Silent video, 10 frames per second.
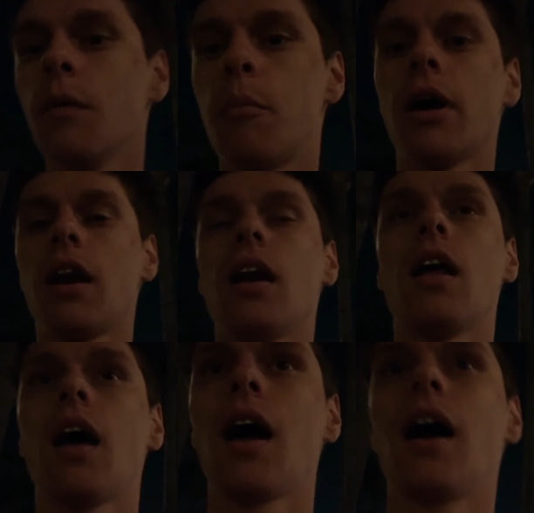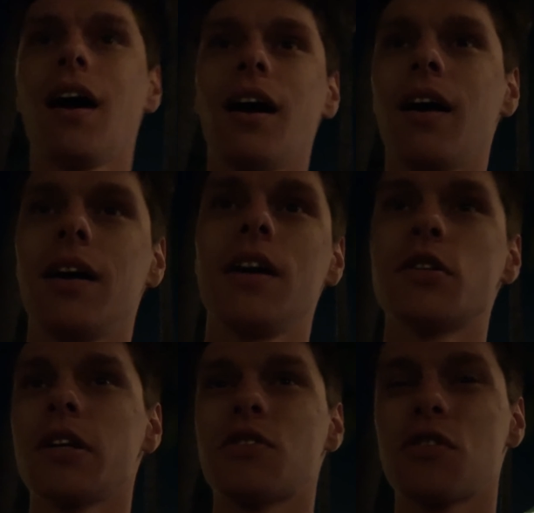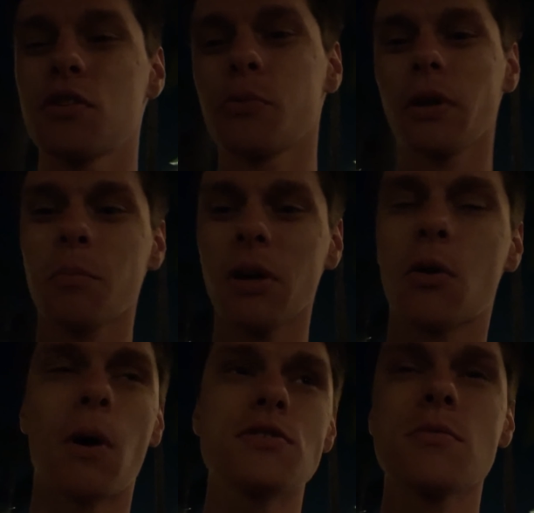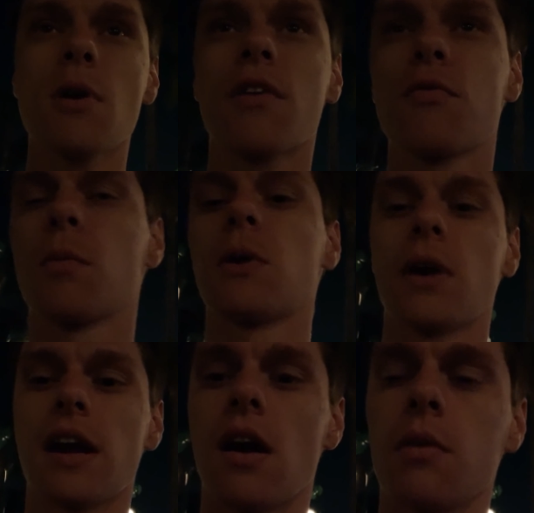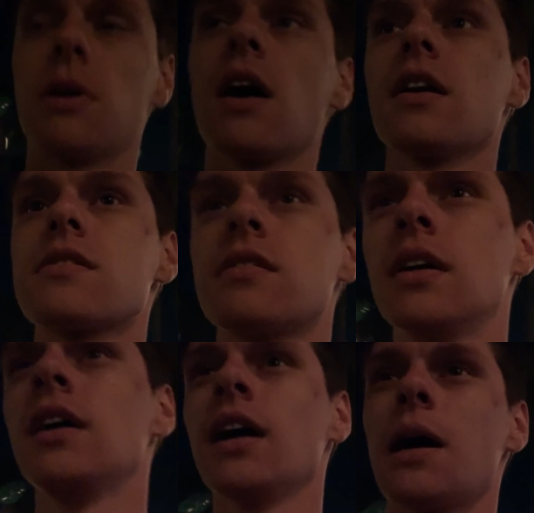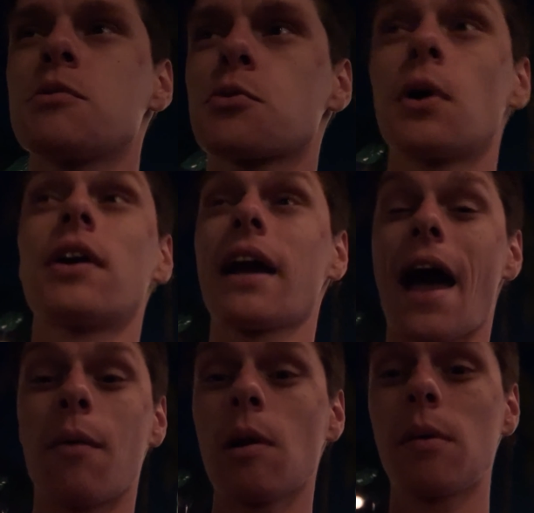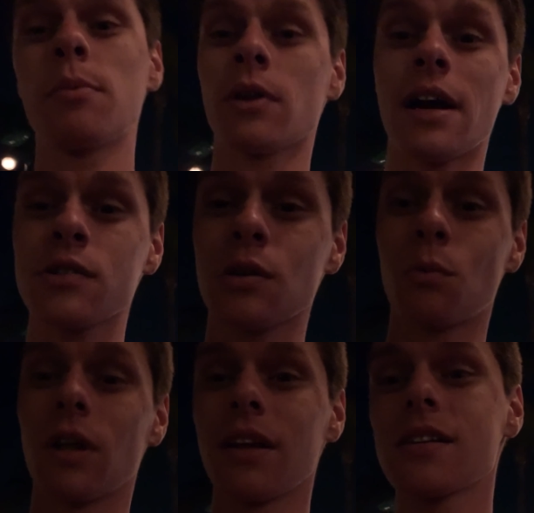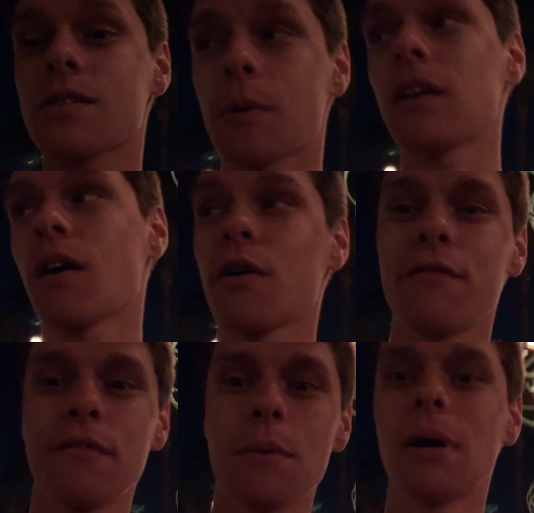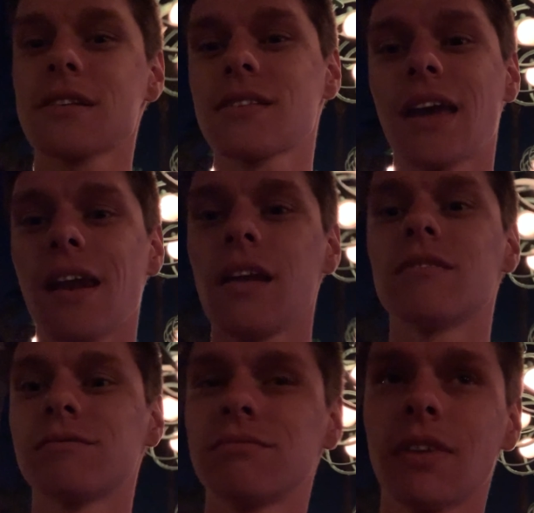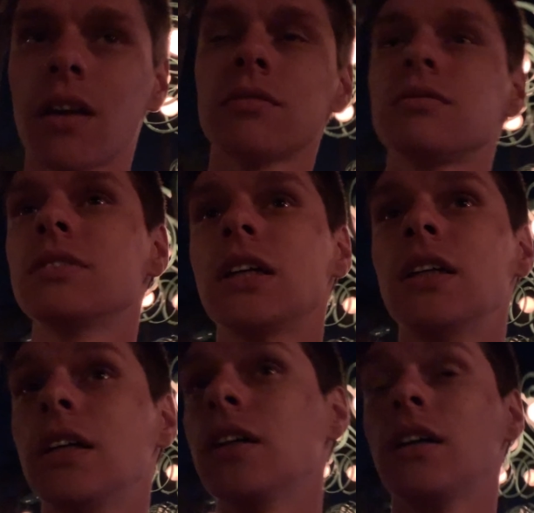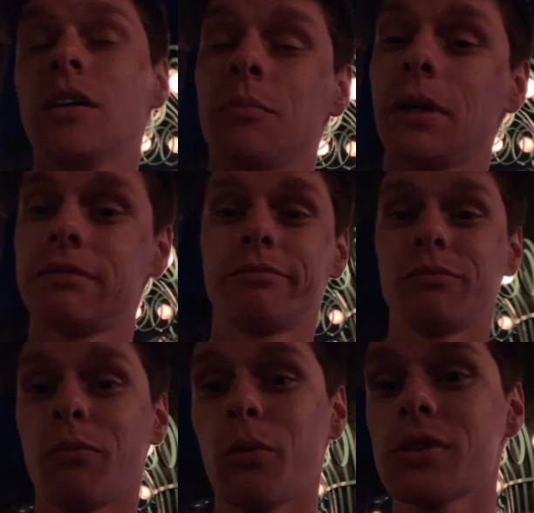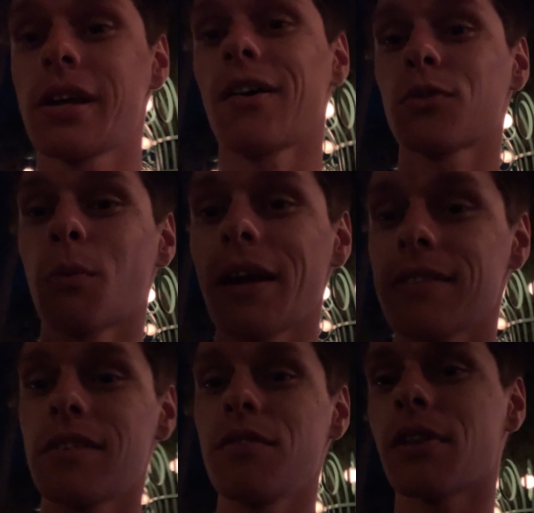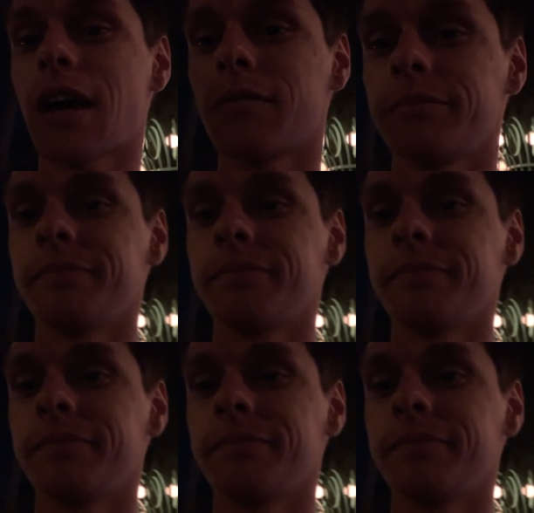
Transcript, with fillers: But it's just a really big question mark for me right now, to be honest. I'm just wondering how many people are actually willing to spend $150 to get in, you know? But we'll just have to wait and see for that.